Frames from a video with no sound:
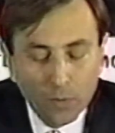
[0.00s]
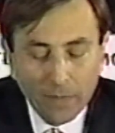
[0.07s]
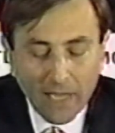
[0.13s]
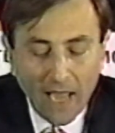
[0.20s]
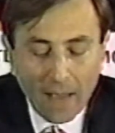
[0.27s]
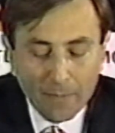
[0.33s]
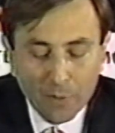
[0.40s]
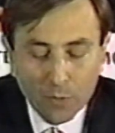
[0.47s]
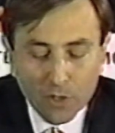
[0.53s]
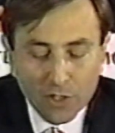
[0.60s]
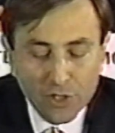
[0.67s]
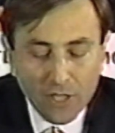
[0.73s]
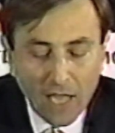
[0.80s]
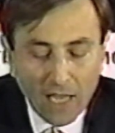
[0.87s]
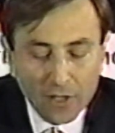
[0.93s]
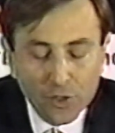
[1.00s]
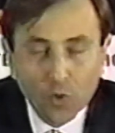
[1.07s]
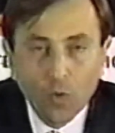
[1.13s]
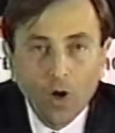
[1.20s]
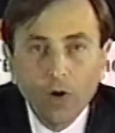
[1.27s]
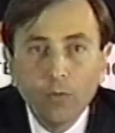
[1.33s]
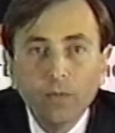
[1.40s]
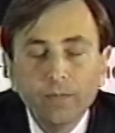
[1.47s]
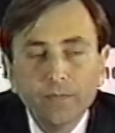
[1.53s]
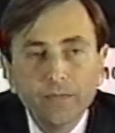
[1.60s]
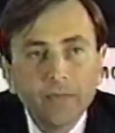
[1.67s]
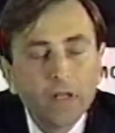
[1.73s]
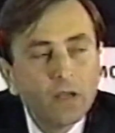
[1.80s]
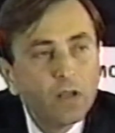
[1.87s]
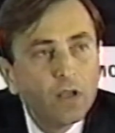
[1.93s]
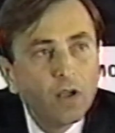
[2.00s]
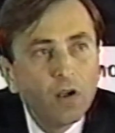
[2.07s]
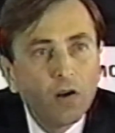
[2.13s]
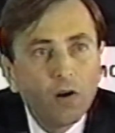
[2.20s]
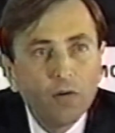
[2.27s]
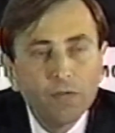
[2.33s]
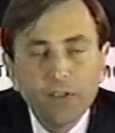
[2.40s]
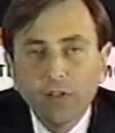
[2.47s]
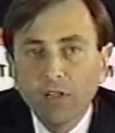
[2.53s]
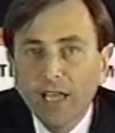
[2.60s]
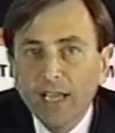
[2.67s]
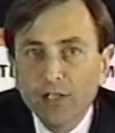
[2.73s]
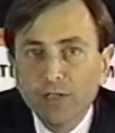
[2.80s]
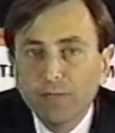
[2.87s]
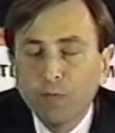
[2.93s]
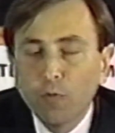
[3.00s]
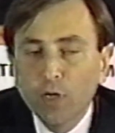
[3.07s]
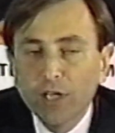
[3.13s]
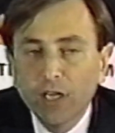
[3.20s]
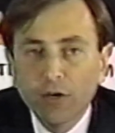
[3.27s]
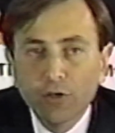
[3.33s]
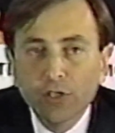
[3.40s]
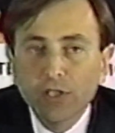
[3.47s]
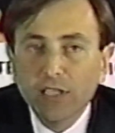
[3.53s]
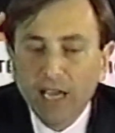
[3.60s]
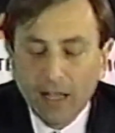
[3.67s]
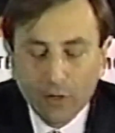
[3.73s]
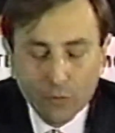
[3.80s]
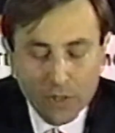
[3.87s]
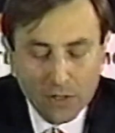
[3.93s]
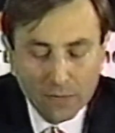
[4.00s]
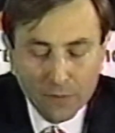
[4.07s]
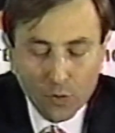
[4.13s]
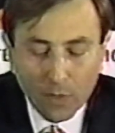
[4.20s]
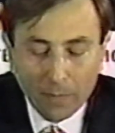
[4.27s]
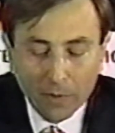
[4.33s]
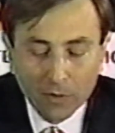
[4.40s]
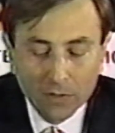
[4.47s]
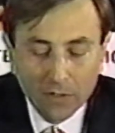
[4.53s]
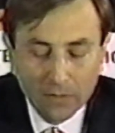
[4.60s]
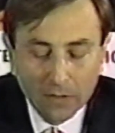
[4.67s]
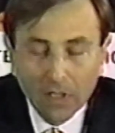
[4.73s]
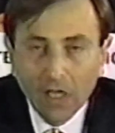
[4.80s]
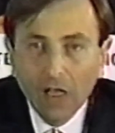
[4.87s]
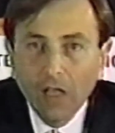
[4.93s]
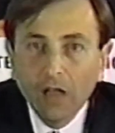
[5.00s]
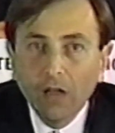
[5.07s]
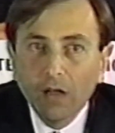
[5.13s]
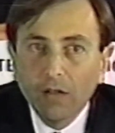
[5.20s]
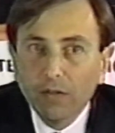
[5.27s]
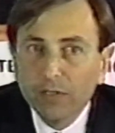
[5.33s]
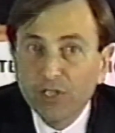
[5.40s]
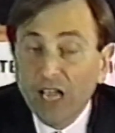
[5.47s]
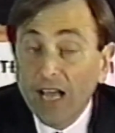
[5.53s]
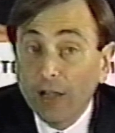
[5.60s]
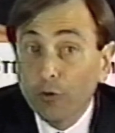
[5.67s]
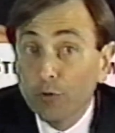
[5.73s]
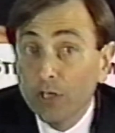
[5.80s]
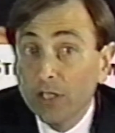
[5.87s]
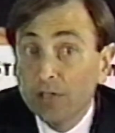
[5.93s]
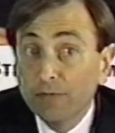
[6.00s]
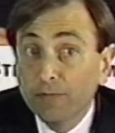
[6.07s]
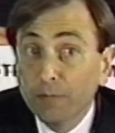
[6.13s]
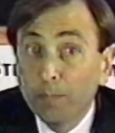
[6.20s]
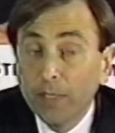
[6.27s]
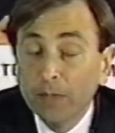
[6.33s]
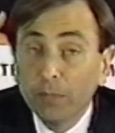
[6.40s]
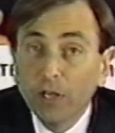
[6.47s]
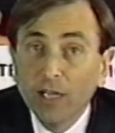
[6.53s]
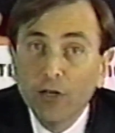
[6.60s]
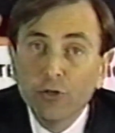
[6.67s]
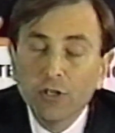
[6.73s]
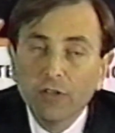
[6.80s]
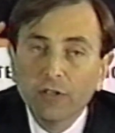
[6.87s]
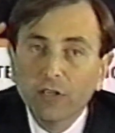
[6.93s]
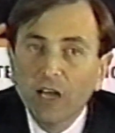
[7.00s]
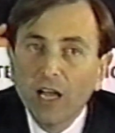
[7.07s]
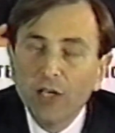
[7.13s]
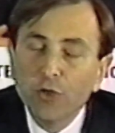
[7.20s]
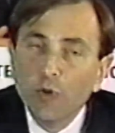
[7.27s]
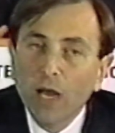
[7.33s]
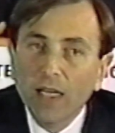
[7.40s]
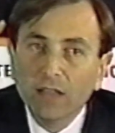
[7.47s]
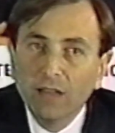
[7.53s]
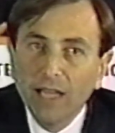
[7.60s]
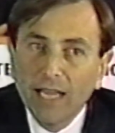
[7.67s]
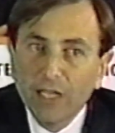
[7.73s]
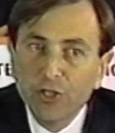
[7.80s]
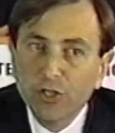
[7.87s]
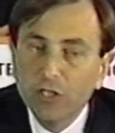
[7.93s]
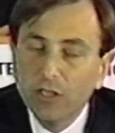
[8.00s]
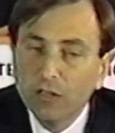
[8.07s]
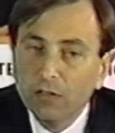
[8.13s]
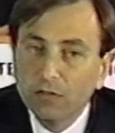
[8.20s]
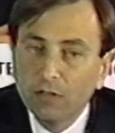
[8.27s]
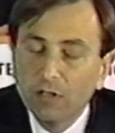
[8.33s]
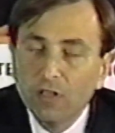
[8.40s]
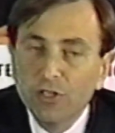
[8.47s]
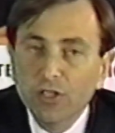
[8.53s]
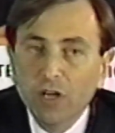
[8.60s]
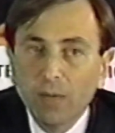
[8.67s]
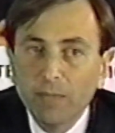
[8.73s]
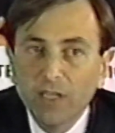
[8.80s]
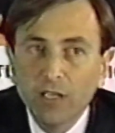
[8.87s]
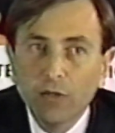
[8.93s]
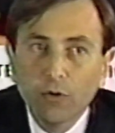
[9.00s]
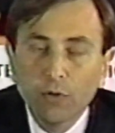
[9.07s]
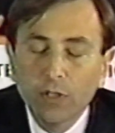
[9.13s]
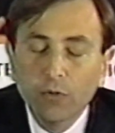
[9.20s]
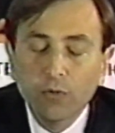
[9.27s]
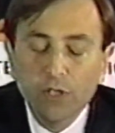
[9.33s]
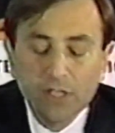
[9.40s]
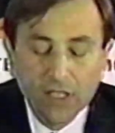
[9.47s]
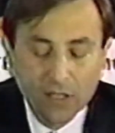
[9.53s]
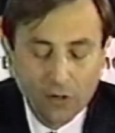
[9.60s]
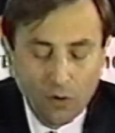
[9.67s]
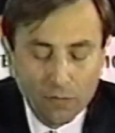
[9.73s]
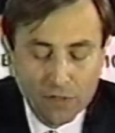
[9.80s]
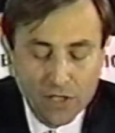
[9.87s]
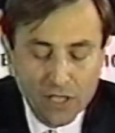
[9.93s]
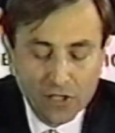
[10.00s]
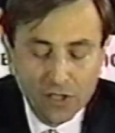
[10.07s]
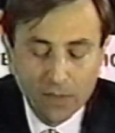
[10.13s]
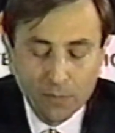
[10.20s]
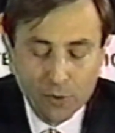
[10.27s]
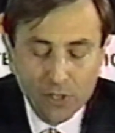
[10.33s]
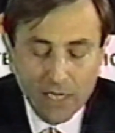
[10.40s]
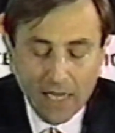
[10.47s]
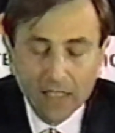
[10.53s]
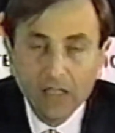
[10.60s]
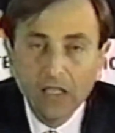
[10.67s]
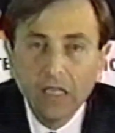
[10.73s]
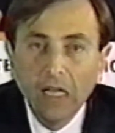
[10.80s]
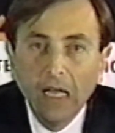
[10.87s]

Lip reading: would be happy with the status quo. Over the last 4 years, salaries have tripled. Salaries for players under contract last year to this coming year are increasing at over 60%.